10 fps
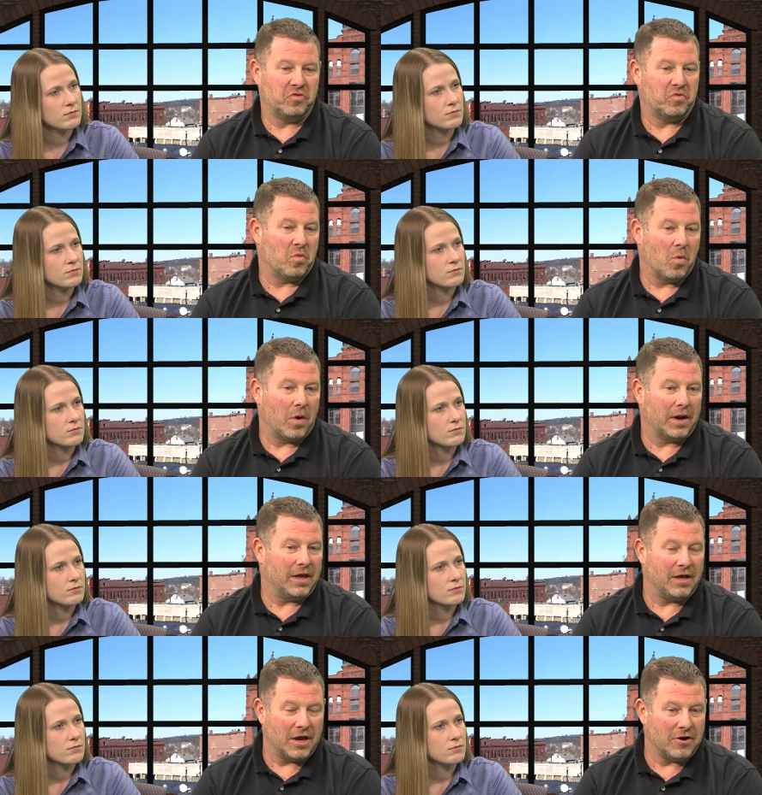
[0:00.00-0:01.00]
Speaker 1: 20
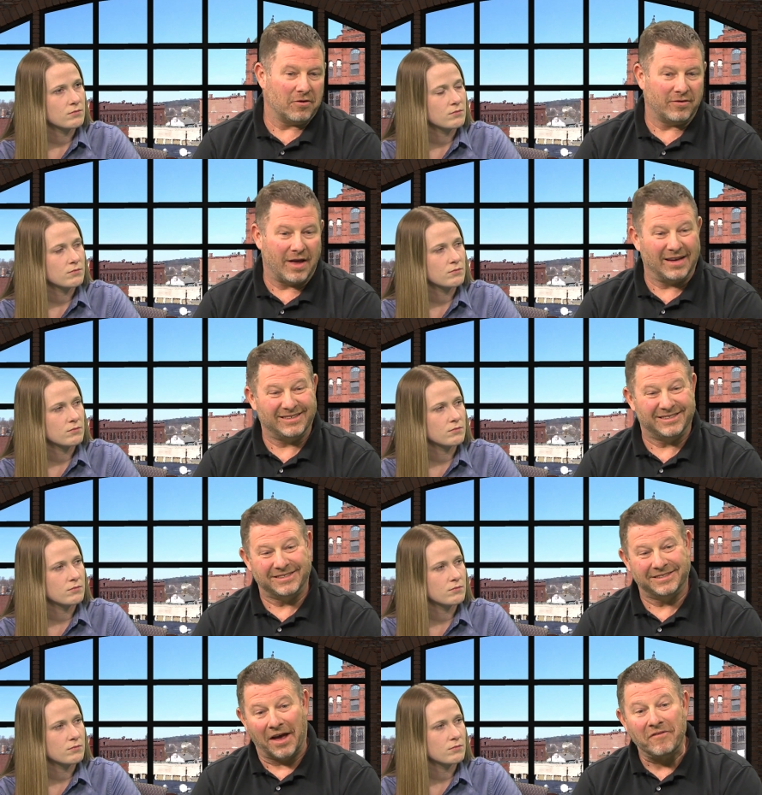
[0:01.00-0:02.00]
years that
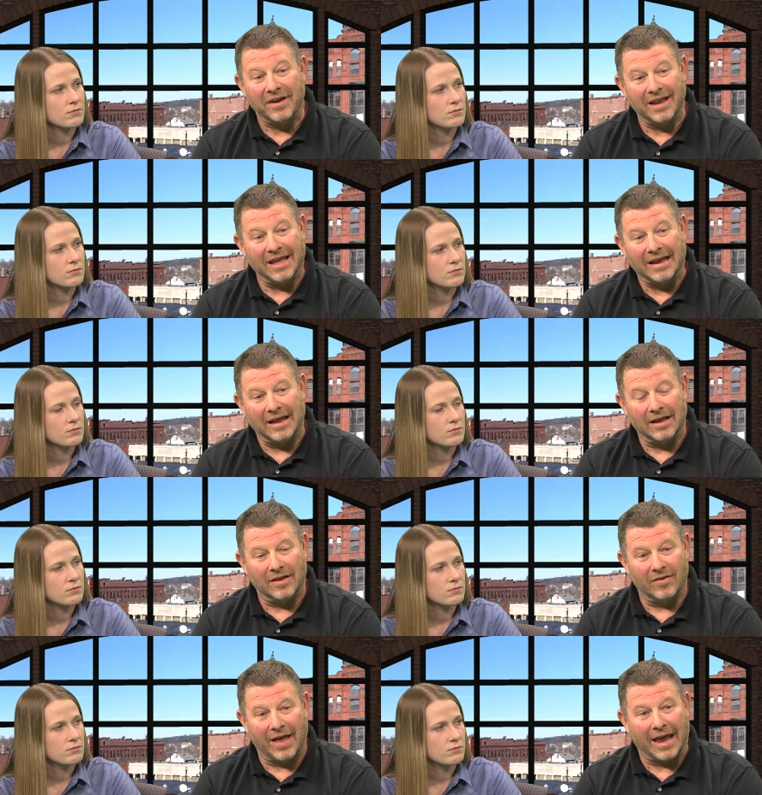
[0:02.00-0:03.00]
70
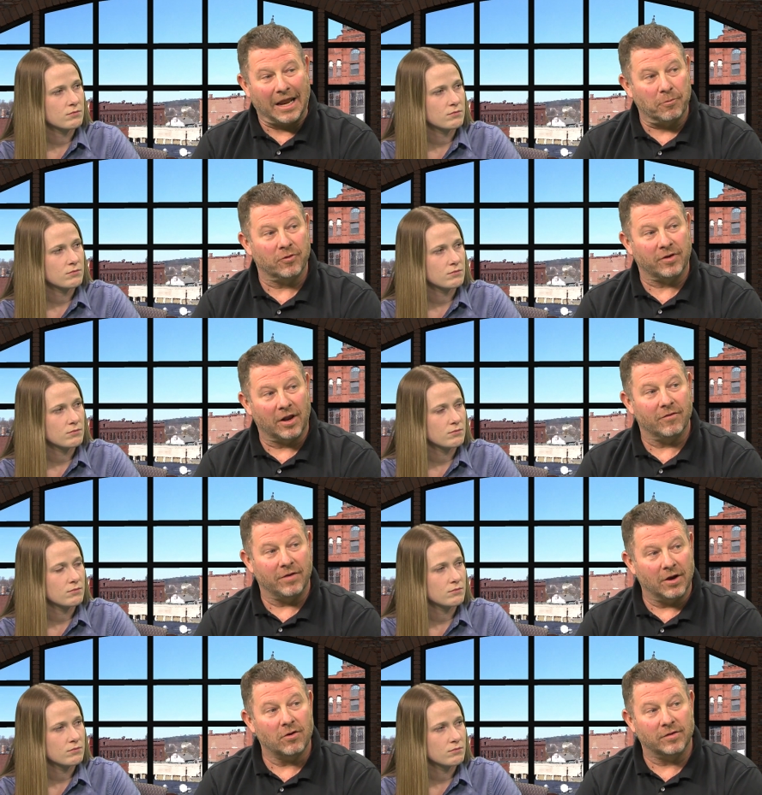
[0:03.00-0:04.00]
to 80% of the
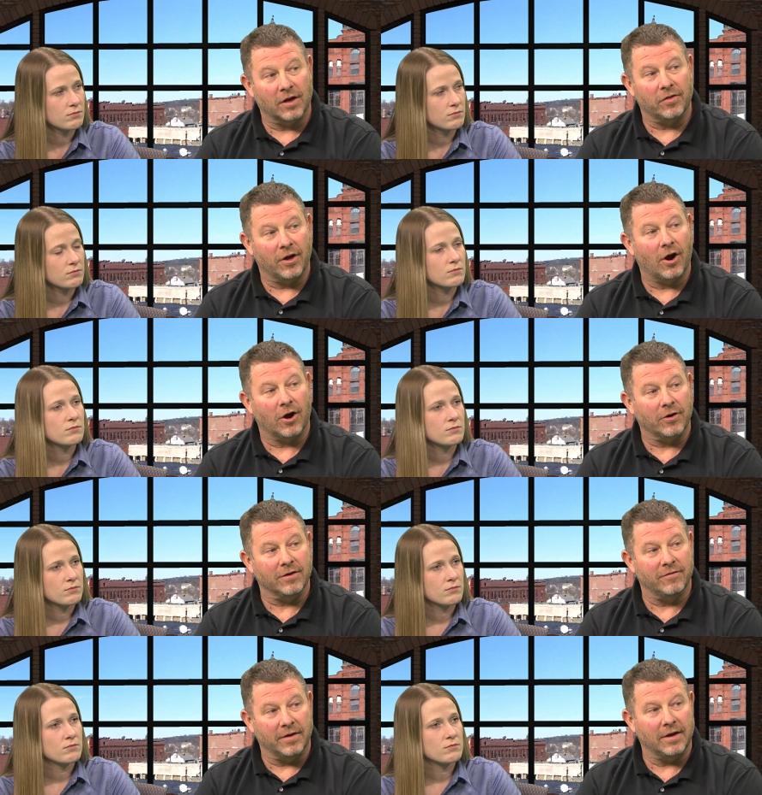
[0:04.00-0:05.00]
vehicles out there are EV
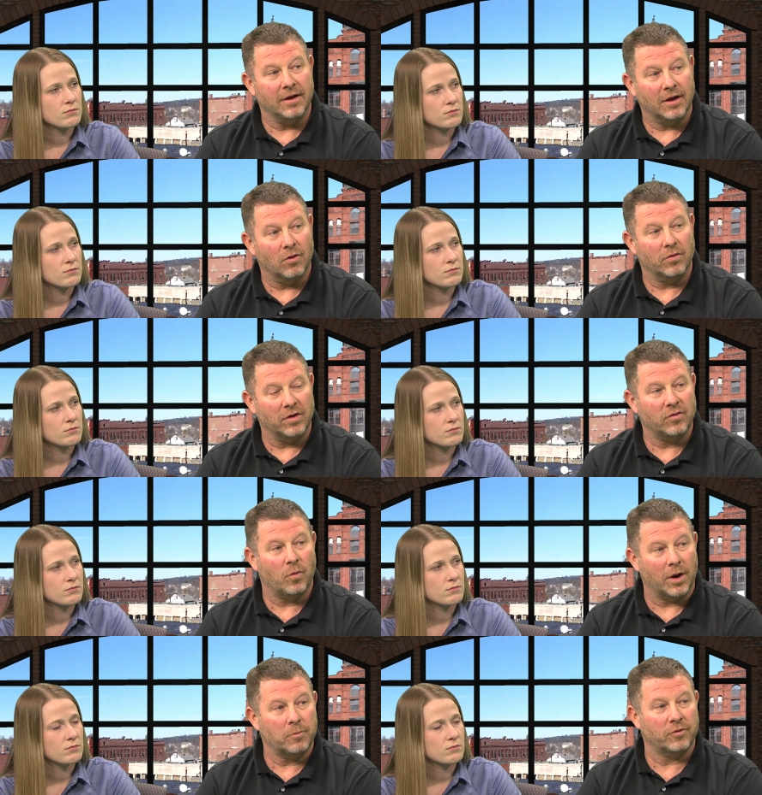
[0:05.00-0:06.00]
and mm-hmm. only
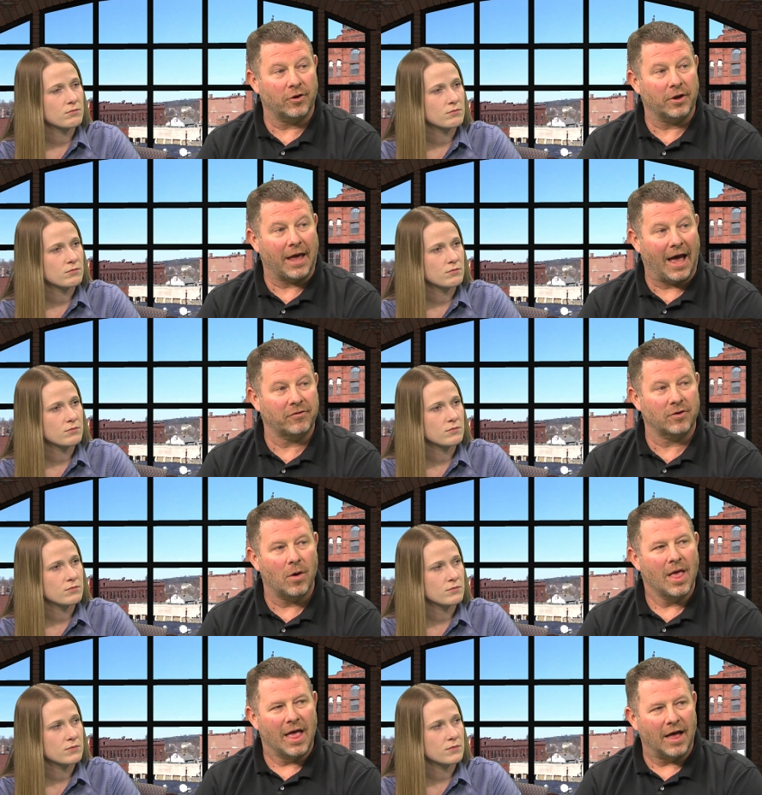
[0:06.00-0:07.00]
20% are gas.
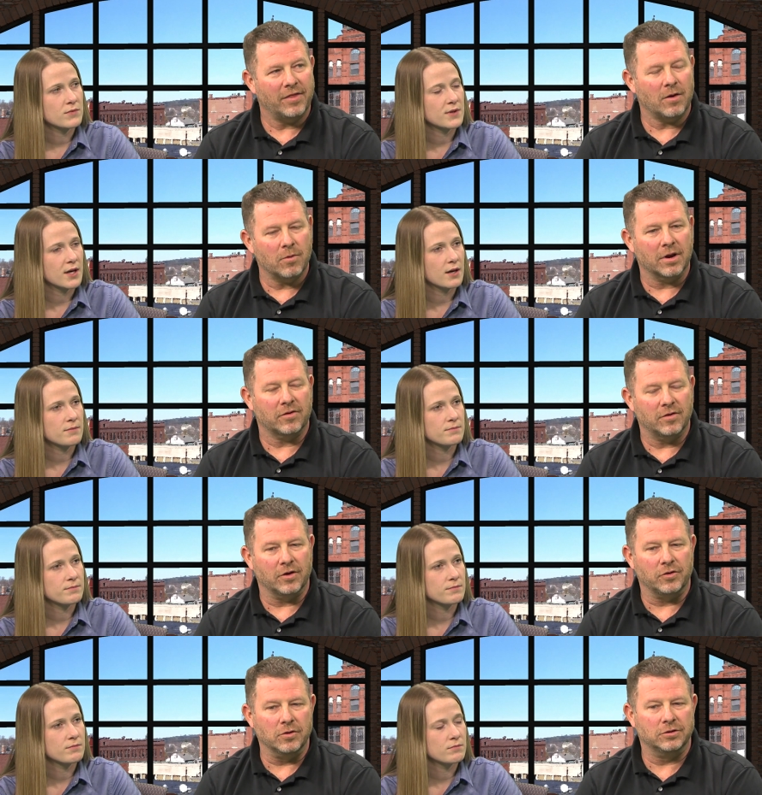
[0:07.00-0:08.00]
So I think yeah. we're going to see
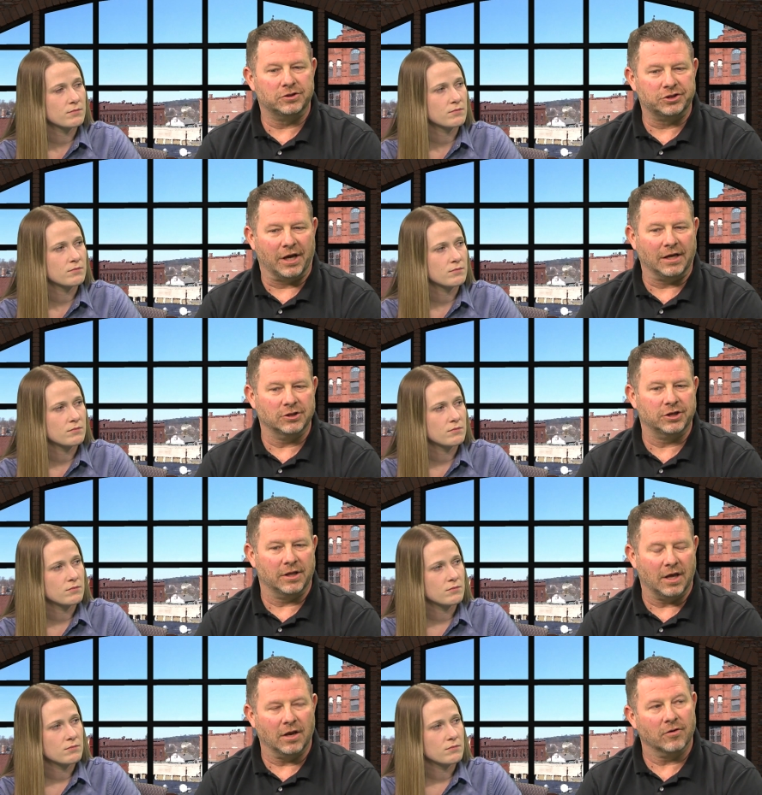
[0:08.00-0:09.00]
a huge change
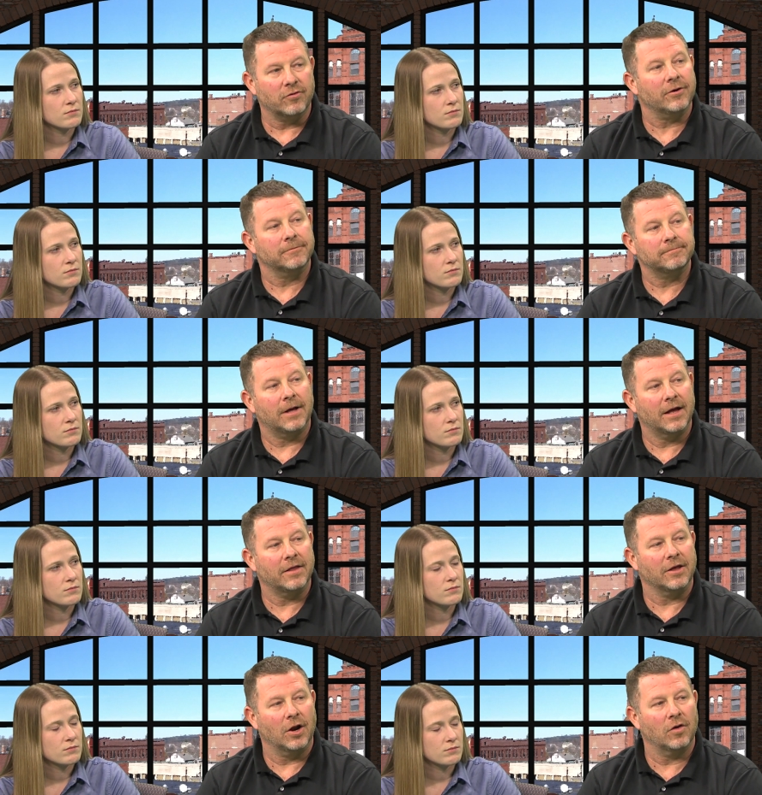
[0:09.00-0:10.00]
in the industry. I,
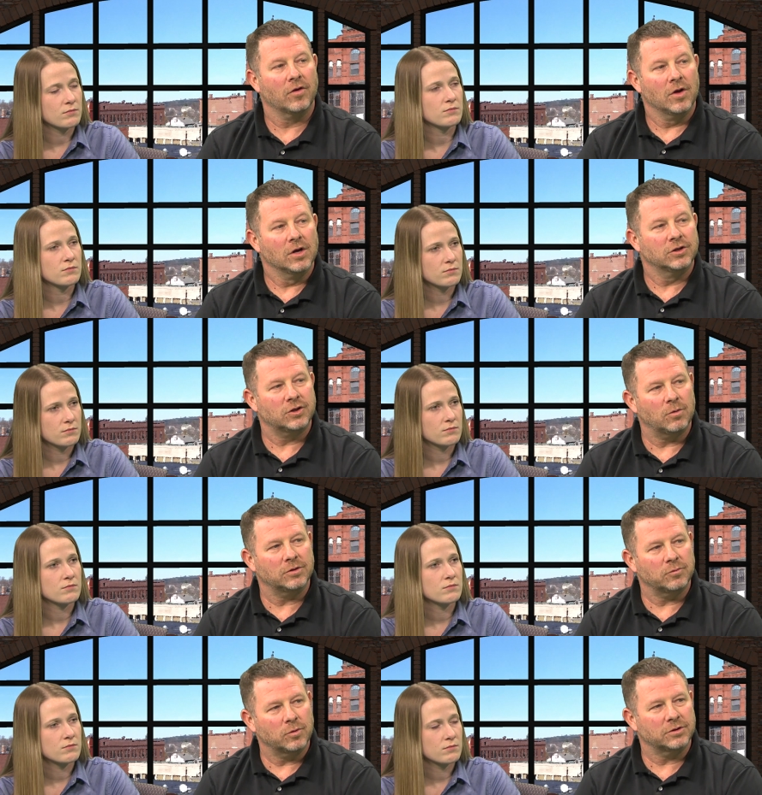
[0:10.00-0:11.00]
you know, mm-hmm. yeah. So
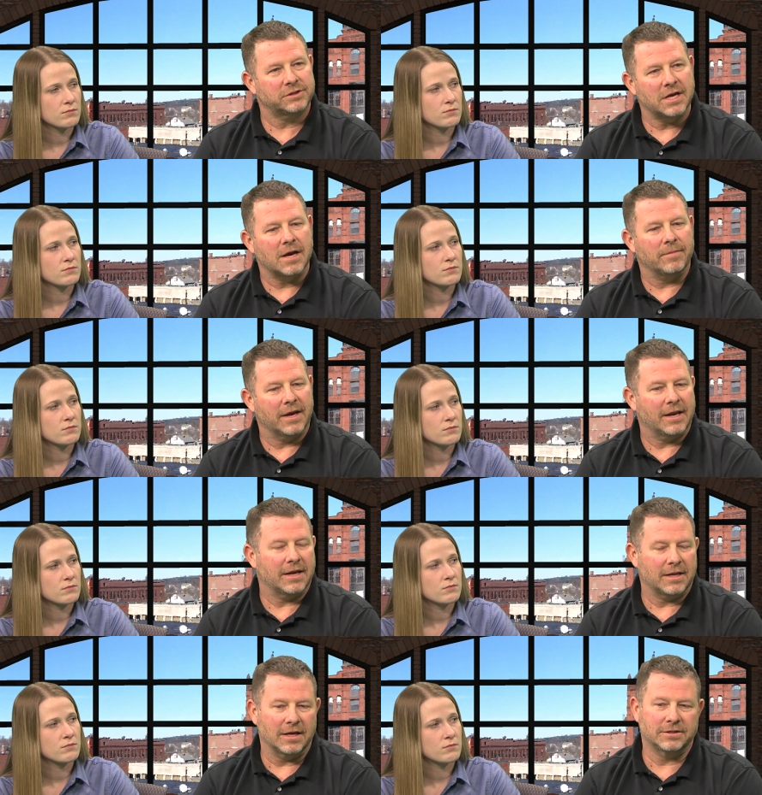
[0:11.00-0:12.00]
we'll we'll see. I mean,
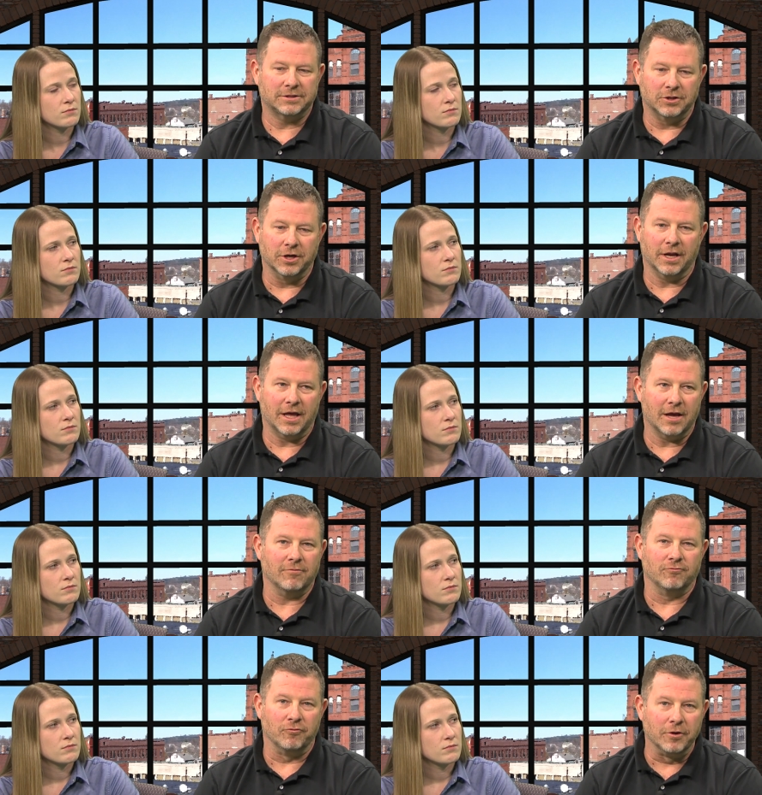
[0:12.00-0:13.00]
it, it's going to
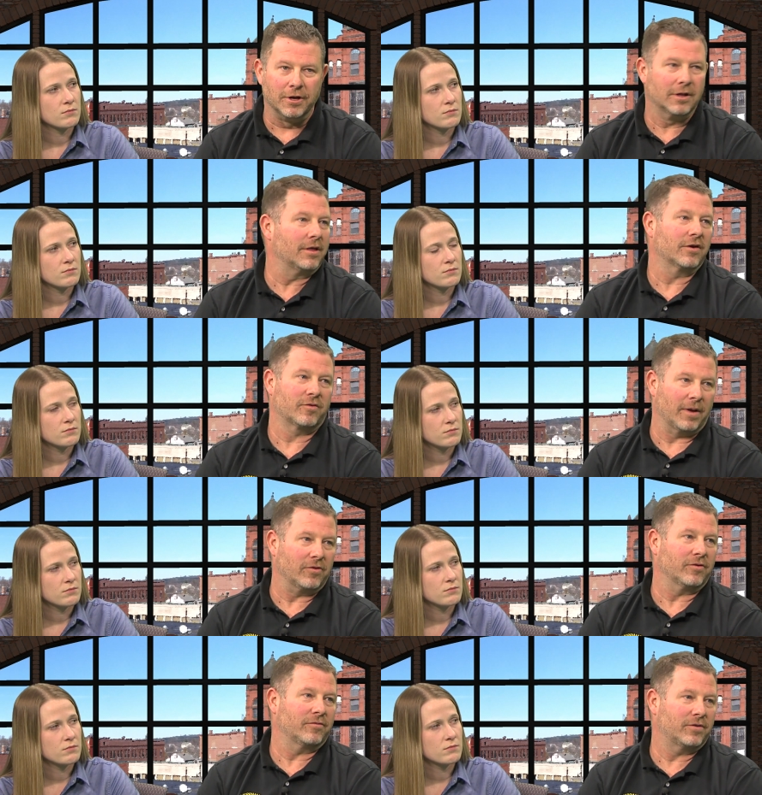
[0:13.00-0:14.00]
get really
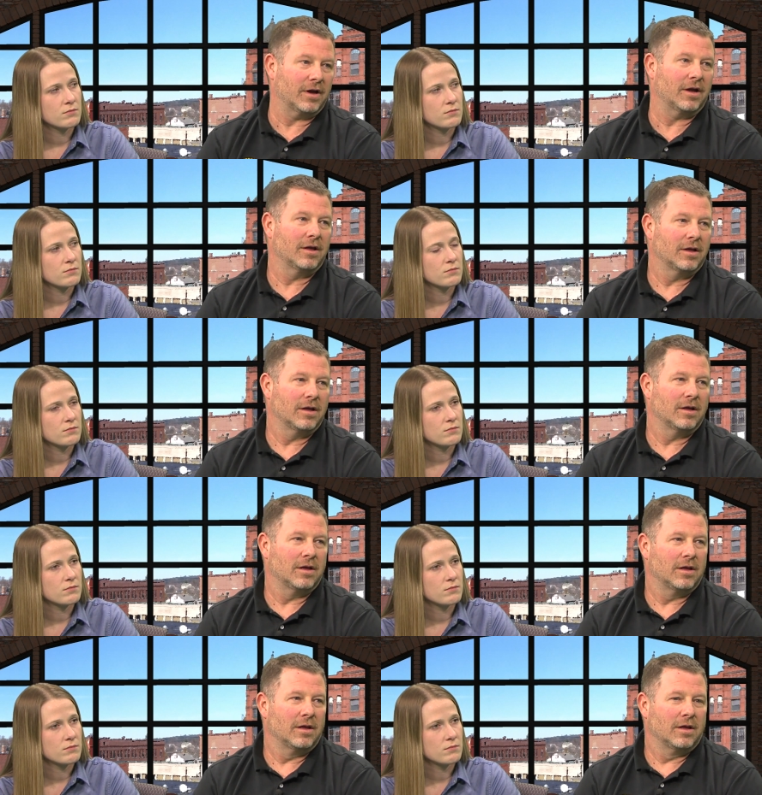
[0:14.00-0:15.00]
expensive. What to, about hydrogen?